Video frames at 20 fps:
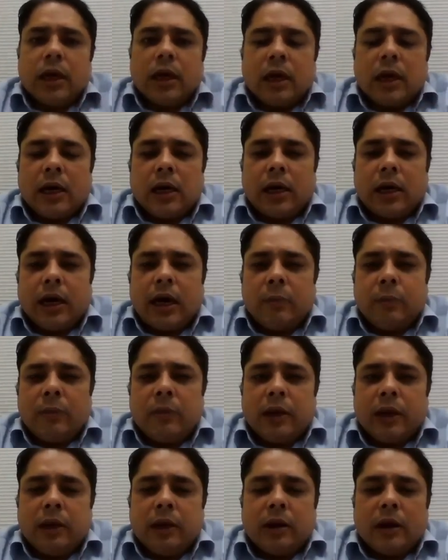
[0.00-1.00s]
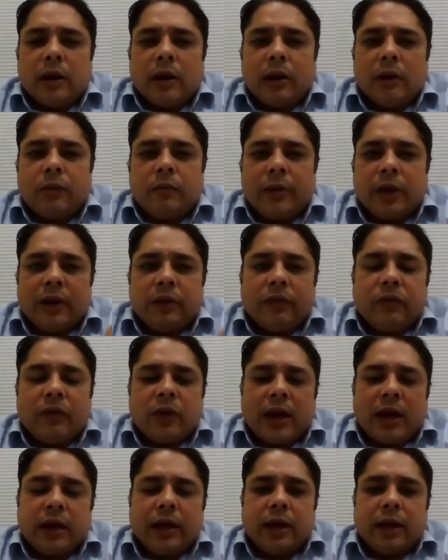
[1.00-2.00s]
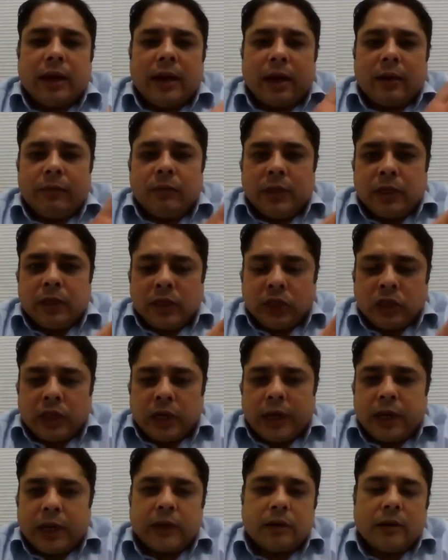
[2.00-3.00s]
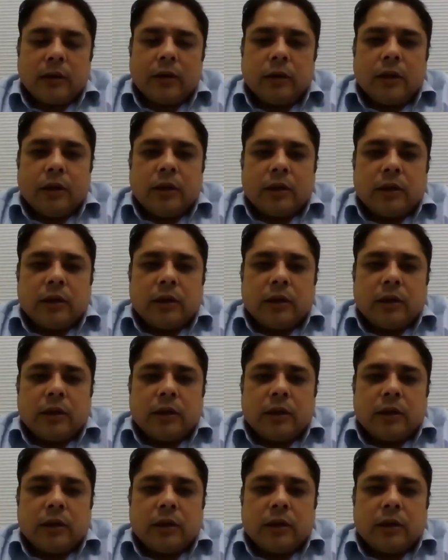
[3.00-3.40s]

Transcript: have been verified and have been checked.